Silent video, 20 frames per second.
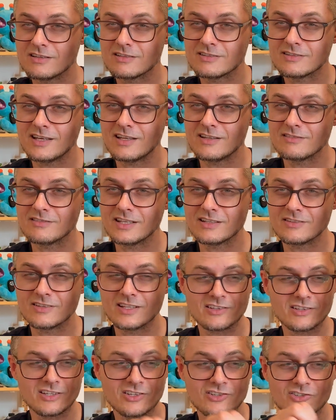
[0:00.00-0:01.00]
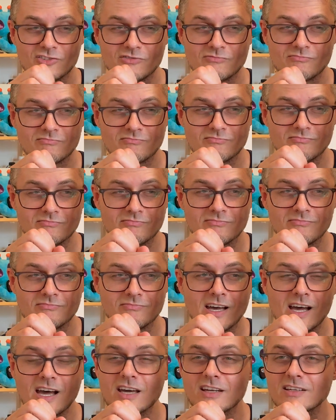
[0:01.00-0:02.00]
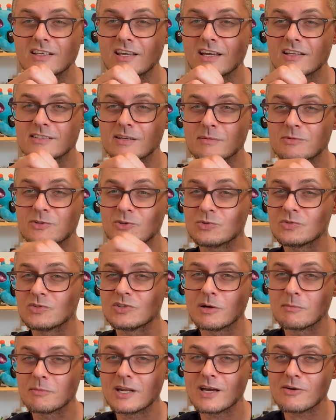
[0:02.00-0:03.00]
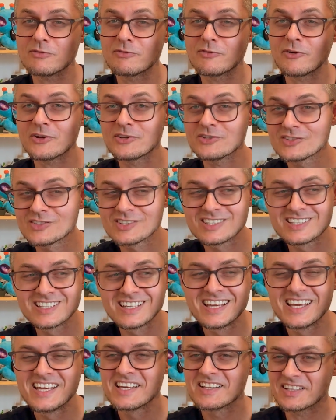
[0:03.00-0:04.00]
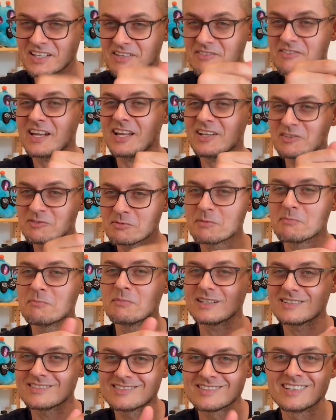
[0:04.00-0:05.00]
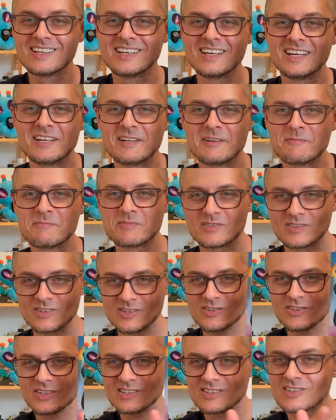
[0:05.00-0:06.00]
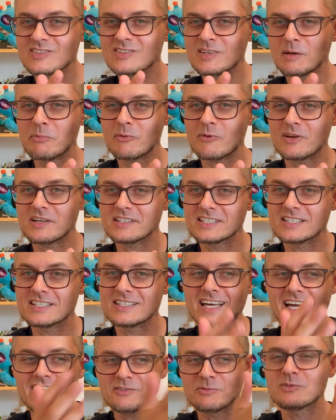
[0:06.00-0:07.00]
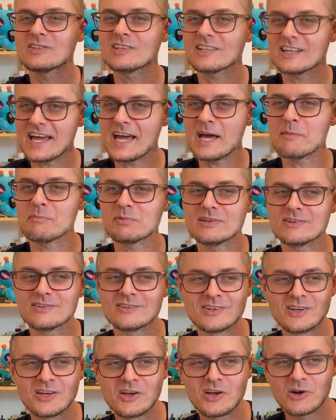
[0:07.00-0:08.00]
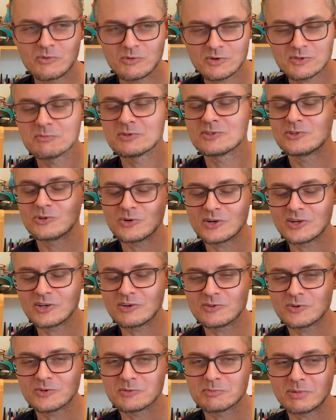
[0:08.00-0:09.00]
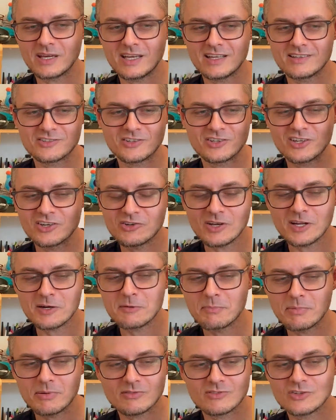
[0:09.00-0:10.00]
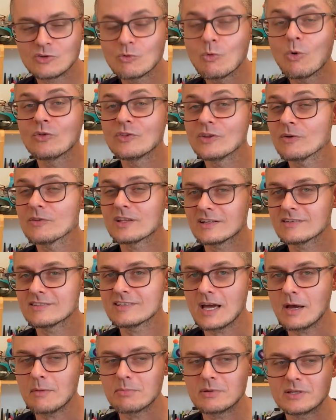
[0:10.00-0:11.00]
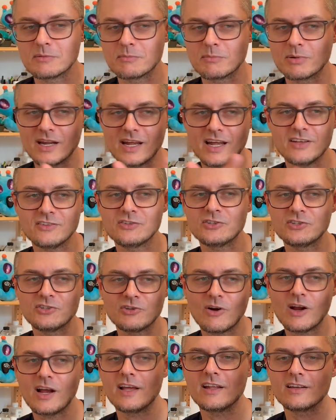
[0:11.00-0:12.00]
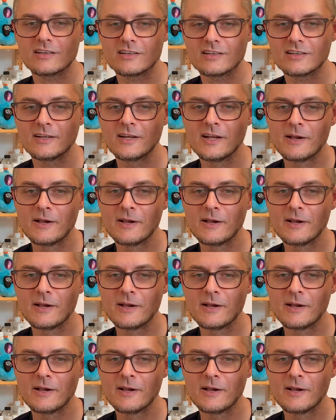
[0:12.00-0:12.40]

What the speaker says: the non-ketchup juice coming out first, like if it hasn't been mixed, there's like the separation. That's what's gonna happen with majority of those paints. You're gonna try to, you won't know that it's happening, but as you're trying to